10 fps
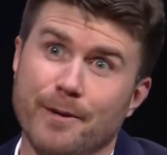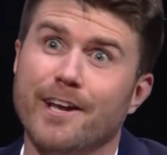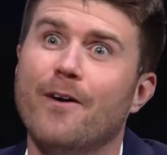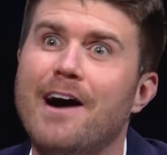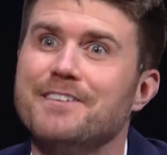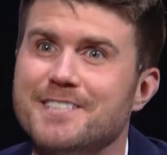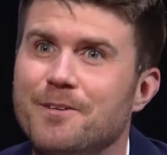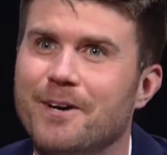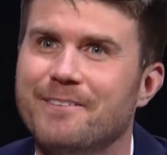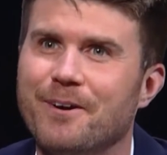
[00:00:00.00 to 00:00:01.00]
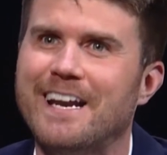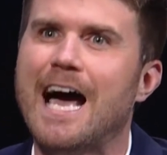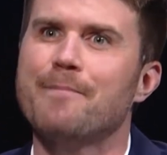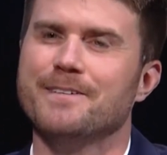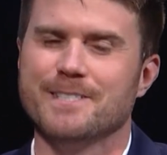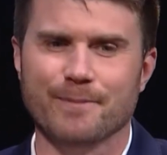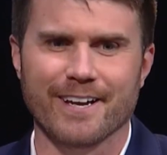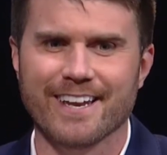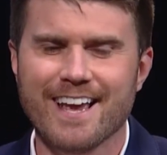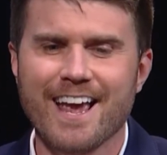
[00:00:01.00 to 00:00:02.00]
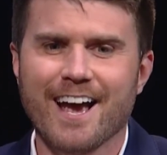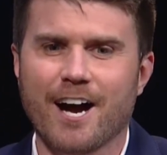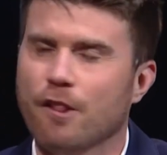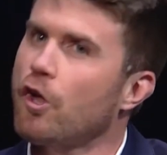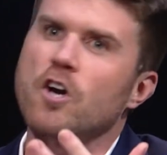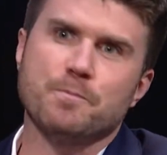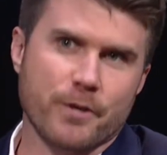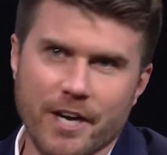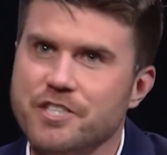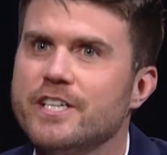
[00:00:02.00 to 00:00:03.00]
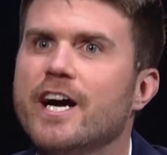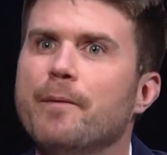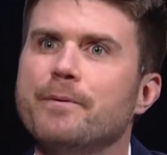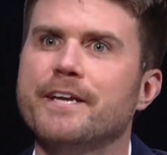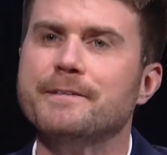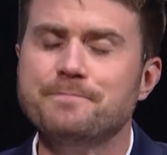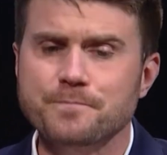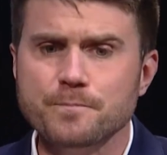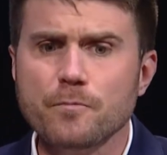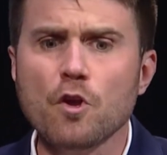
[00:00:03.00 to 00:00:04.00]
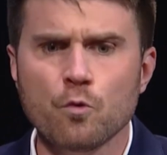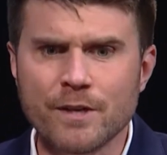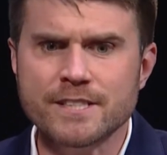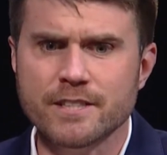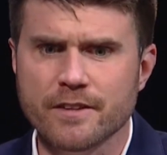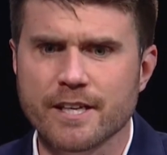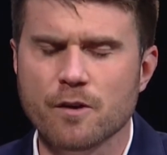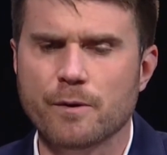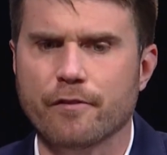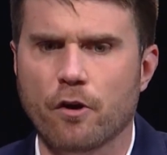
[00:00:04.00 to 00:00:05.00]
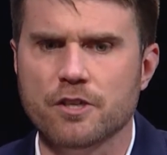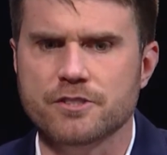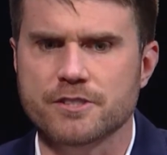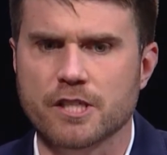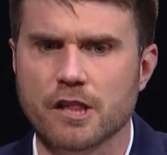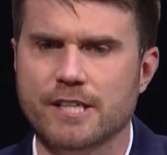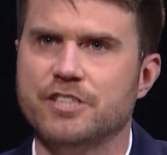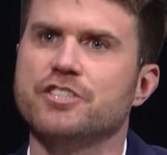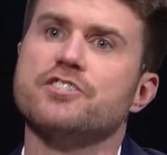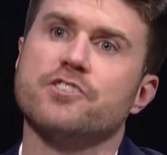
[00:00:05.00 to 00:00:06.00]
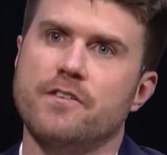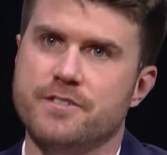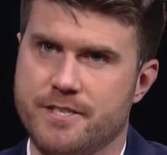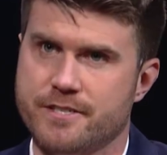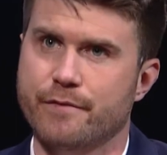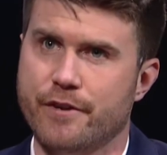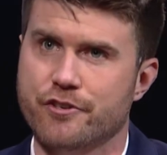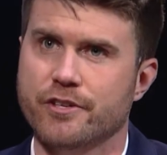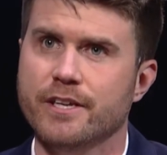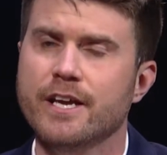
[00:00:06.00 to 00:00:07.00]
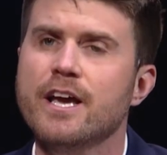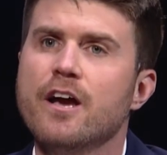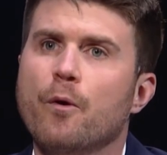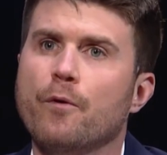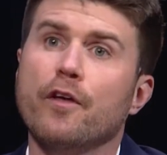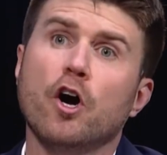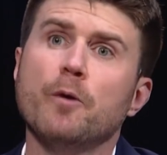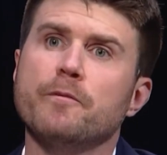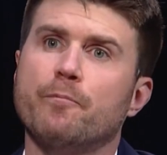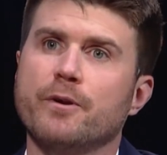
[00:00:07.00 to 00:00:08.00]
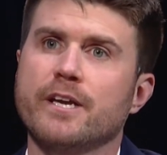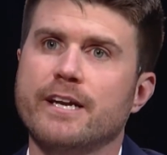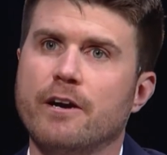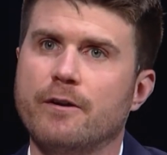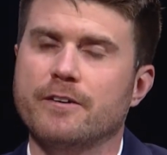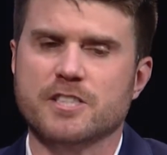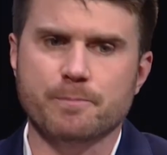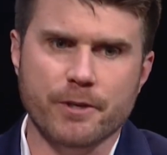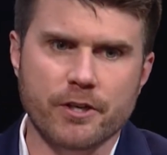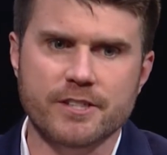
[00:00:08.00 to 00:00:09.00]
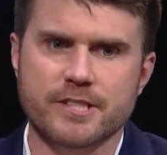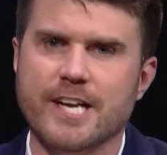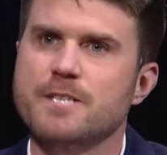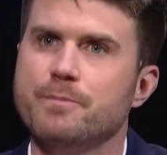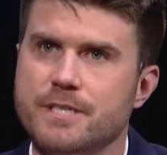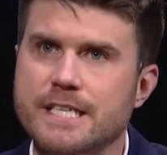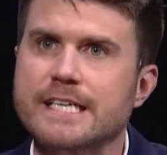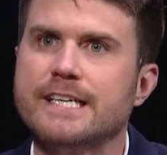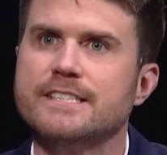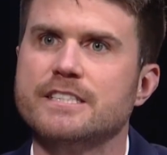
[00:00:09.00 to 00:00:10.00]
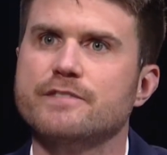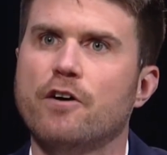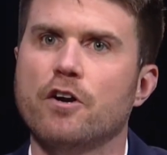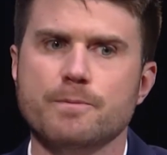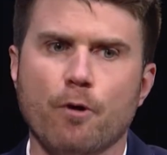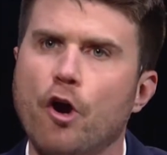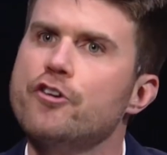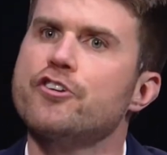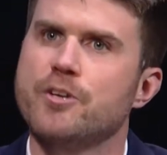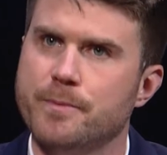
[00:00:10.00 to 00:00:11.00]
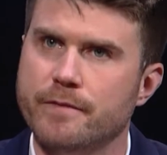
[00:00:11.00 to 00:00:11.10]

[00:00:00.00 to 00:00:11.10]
we know obviously what, what happened. But a large production company company. Recently, we've launched this collegiate services division with the hope of bringing our experience and expertise as far as partnership